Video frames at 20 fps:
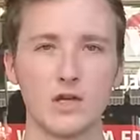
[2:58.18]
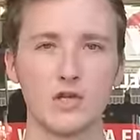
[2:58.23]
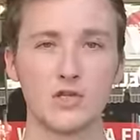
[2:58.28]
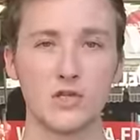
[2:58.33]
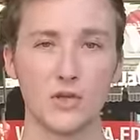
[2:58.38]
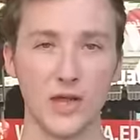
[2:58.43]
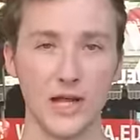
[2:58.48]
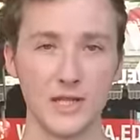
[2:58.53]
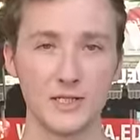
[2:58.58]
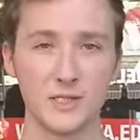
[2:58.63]

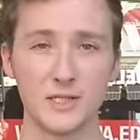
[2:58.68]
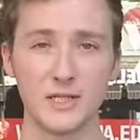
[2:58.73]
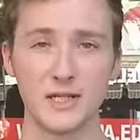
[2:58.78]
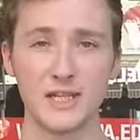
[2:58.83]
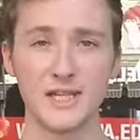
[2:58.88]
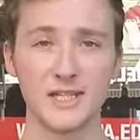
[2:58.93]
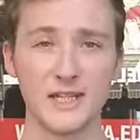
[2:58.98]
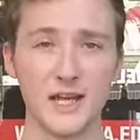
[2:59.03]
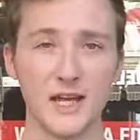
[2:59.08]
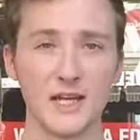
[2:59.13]
So that's a
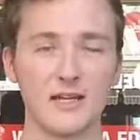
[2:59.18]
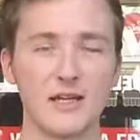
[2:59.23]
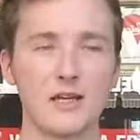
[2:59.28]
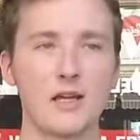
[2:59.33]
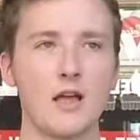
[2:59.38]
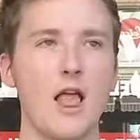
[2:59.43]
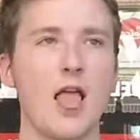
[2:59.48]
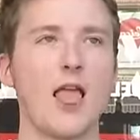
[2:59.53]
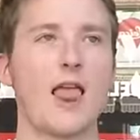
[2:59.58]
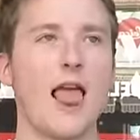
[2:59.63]
D.
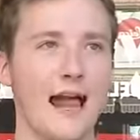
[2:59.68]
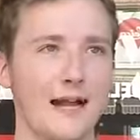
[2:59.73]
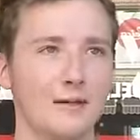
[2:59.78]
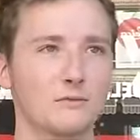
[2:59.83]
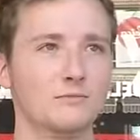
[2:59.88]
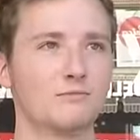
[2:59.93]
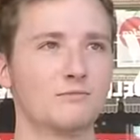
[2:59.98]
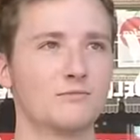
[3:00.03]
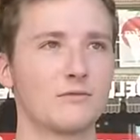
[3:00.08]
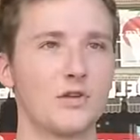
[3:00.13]
Yeah.
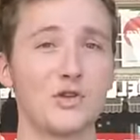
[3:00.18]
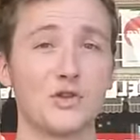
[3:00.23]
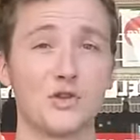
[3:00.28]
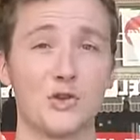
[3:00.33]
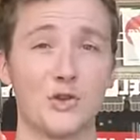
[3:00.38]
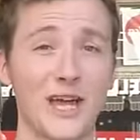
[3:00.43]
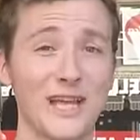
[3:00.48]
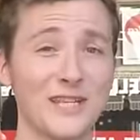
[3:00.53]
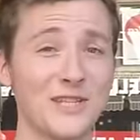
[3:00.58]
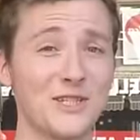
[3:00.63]

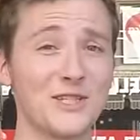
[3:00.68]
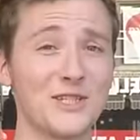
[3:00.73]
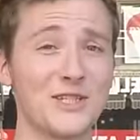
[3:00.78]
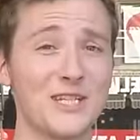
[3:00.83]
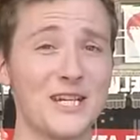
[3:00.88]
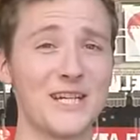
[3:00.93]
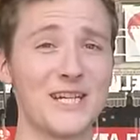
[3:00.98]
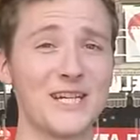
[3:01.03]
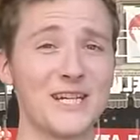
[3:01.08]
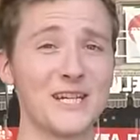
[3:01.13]
So that's the
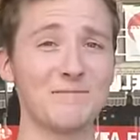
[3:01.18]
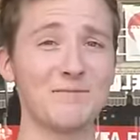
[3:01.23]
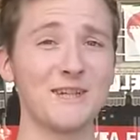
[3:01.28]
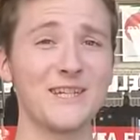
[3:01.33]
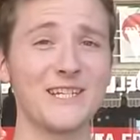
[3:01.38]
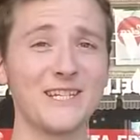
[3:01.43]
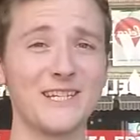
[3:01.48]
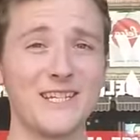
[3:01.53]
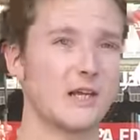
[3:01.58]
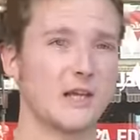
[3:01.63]
day at
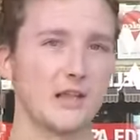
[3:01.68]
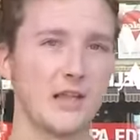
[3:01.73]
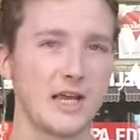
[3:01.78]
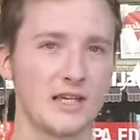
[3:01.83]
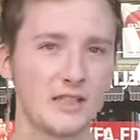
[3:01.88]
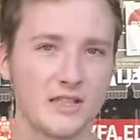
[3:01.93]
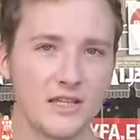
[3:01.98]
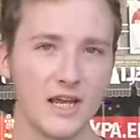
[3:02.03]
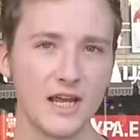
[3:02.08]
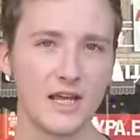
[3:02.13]
B&H.
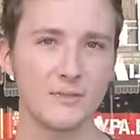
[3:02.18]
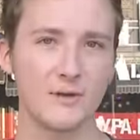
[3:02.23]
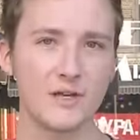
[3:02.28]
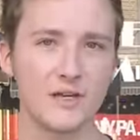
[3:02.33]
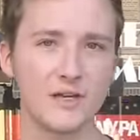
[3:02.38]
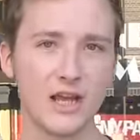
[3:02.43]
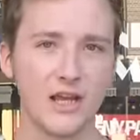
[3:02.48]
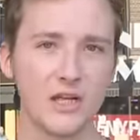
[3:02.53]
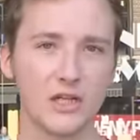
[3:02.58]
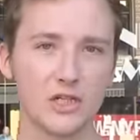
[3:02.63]
That's the day at
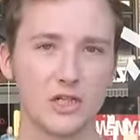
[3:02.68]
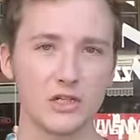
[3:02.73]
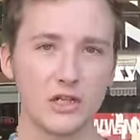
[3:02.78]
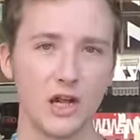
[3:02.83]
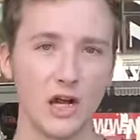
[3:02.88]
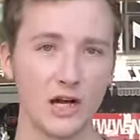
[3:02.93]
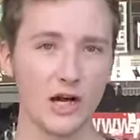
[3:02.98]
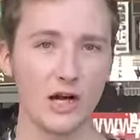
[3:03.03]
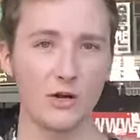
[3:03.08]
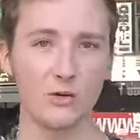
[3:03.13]
B&H.
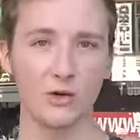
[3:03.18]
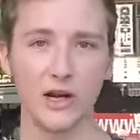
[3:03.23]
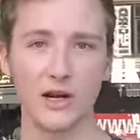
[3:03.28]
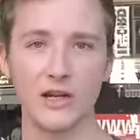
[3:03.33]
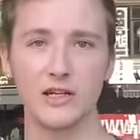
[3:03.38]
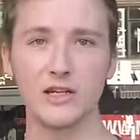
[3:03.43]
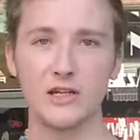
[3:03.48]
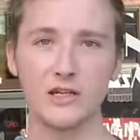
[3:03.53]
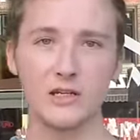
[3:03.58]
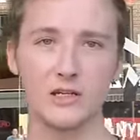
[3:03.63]
I got what
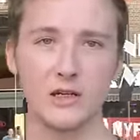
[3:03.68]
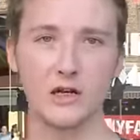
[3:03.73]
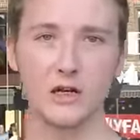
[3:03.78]
I need.